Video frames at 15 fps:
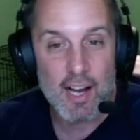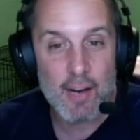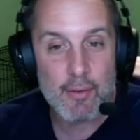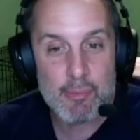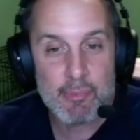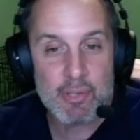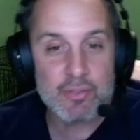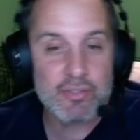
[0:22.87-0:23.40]

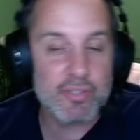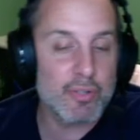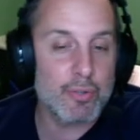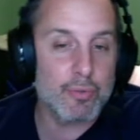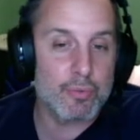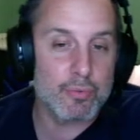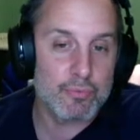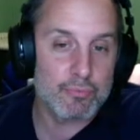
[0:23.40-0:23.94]
We mill
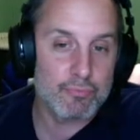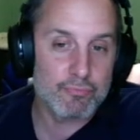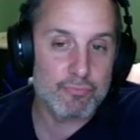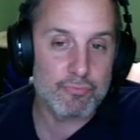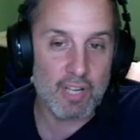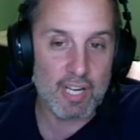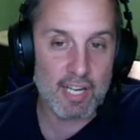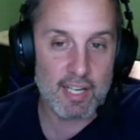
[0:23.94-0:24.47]
2
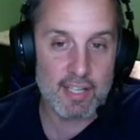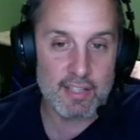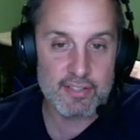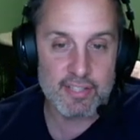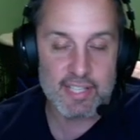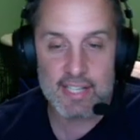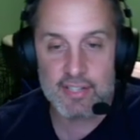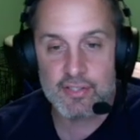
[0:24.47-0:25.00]

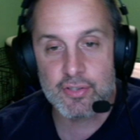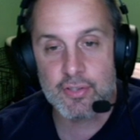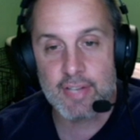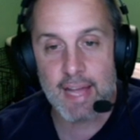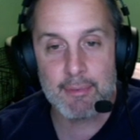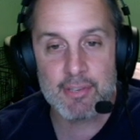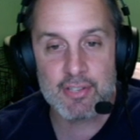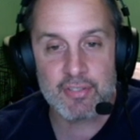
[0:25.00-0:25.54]
to get 2
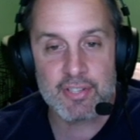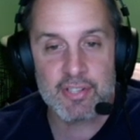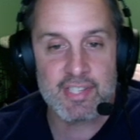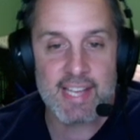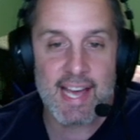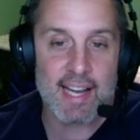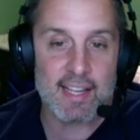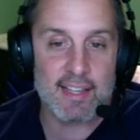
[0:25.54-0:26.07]
damage for each
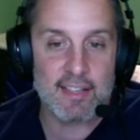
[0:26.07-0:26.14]
attack.